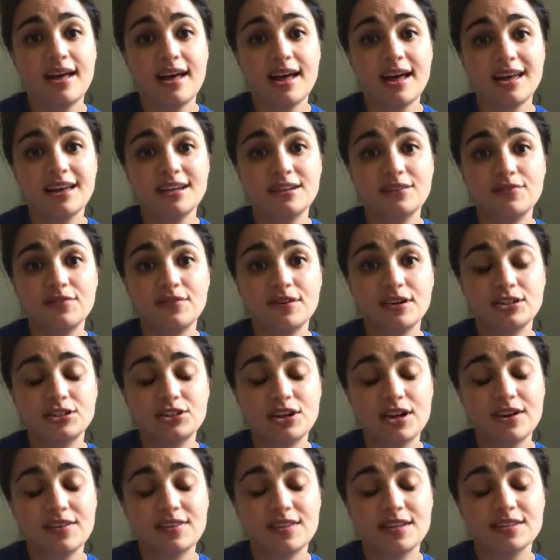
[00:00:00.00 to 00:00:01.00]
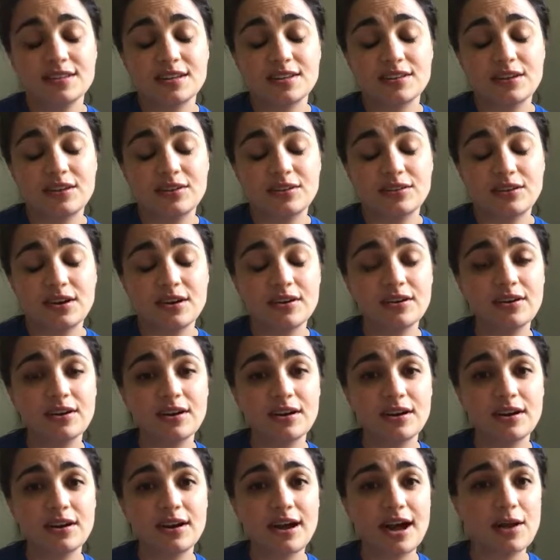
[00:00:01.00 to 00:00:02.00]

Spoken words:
And for a child that's a little younger,